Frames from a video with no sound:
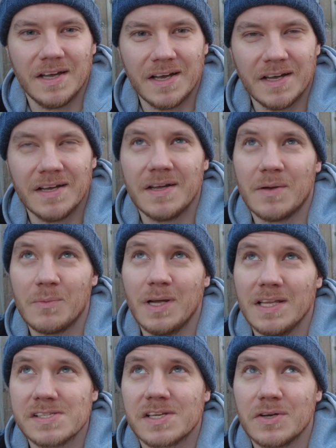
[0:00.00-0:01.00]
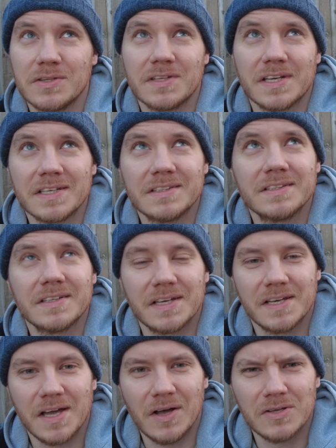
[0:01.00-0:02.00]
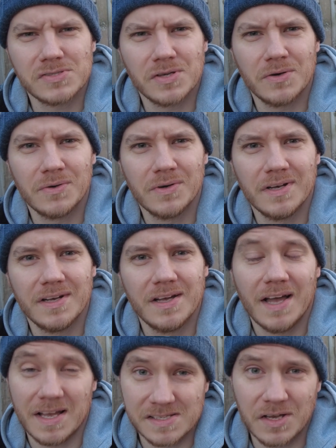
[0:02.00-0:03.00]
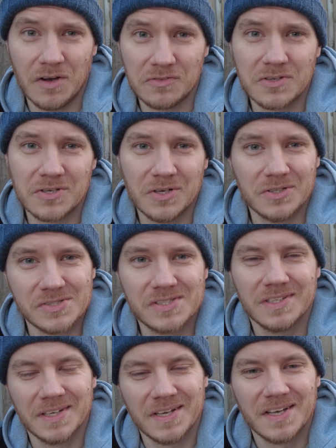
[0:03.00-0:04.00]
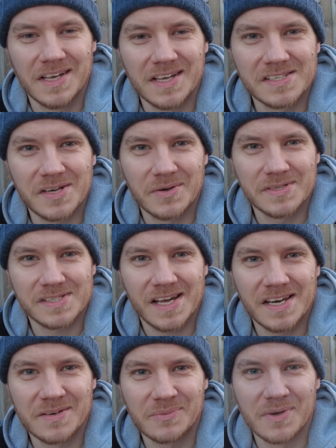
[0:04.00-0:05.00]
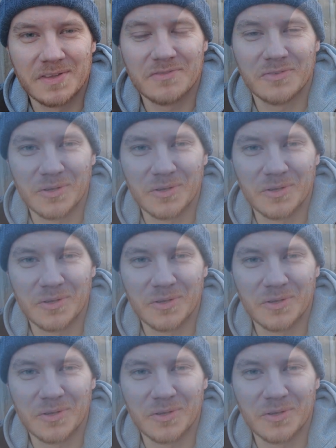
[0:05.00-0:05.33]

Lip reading: And while that's a good thing, it also, as it often does, is coinciding with